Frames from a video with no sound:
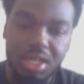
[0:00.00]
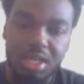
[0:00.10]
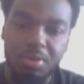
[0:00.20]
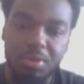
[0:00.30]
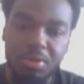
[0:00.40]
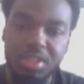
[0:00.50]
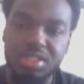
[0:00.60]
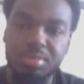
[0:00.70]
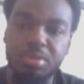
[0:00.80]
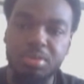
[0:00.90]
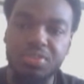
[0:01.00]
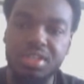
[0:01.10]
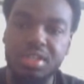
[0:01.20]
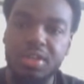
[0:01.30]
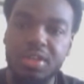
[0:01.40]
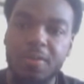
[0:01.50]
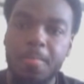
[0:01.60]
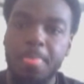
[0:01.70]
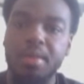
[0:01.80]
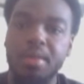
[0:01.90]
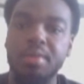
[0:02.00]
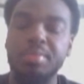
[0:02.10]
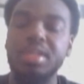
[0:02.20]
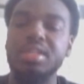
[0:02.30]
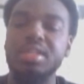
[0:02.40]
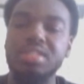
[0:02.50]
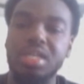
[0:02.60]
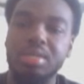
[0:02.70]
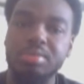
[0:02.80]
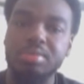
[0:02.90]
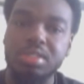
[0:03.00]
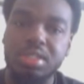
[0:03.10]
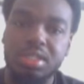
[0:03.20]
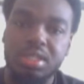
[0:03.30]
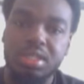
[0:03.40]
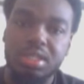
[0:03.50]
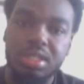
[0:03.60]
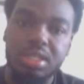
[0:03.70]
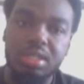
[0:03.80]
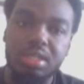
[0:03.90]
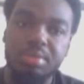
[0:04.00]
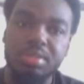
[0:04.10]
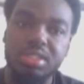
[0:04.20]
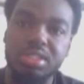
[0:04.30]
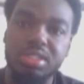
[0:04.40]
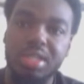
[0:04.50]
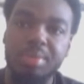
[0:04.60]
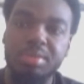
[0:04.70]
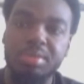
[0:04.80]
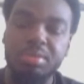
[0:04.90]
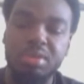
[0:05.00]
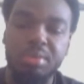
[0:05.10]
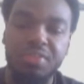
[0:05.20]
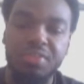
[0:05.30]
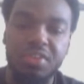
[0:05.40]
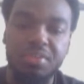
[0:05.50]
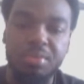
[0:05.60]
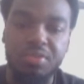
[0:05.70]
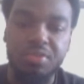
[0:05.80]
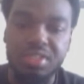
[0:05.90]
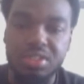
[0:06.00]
I watched the movie plenty of times, and it just happened to be one of my favorite movies.